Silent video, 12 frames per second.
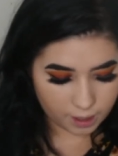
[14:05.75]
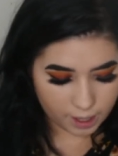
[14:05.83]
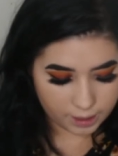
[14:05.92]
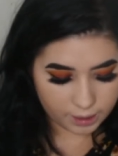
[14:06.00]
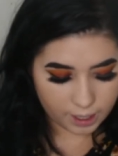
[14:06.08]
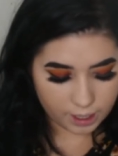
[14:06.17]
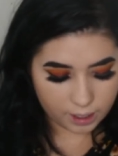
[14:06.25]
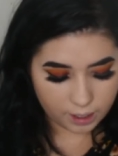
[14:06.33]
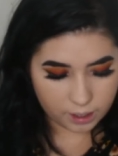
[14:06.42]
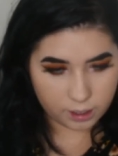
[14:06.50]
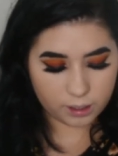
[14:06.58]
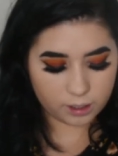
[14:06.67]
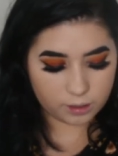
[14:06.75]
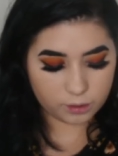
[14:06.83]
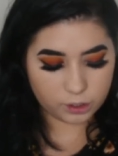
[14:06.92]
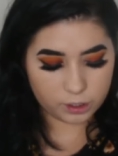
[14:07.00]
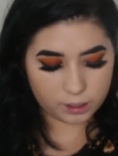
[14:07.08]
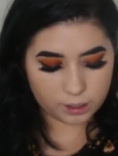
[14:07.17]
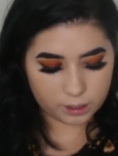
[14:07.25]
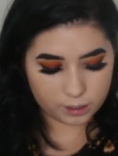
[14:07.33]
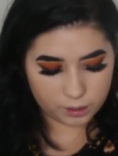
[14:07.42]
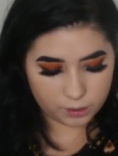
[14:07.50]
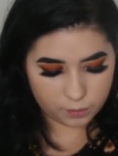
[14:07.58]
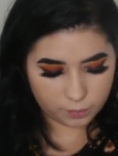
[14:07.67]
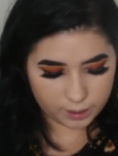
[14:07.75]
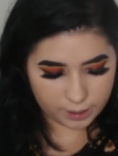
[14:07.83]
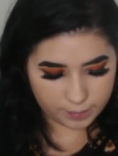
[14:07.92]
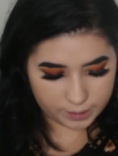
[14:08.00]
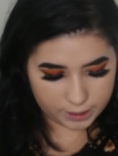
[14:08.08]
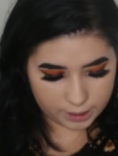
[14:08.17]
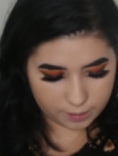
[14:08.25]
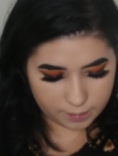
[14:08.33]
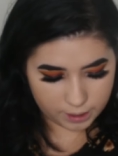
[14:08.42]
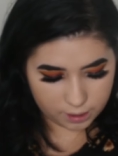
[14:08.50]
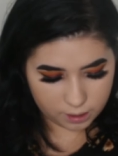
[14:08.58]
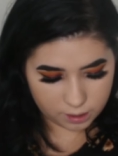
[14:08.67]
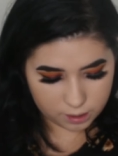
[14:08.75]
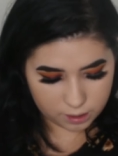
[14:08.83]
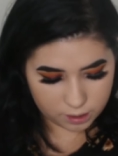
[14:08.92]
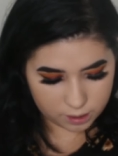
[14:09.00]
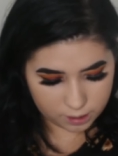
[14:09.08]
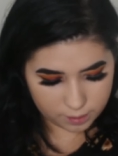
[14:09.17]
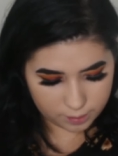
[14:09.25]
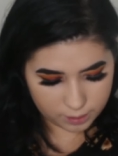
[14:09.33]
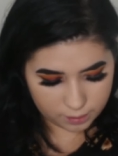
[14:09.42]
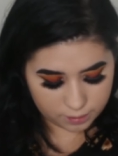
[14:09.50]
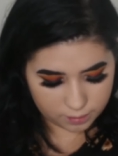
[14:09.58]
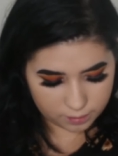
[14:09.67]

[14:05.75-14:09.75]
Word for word: And then just swipe it down my arm.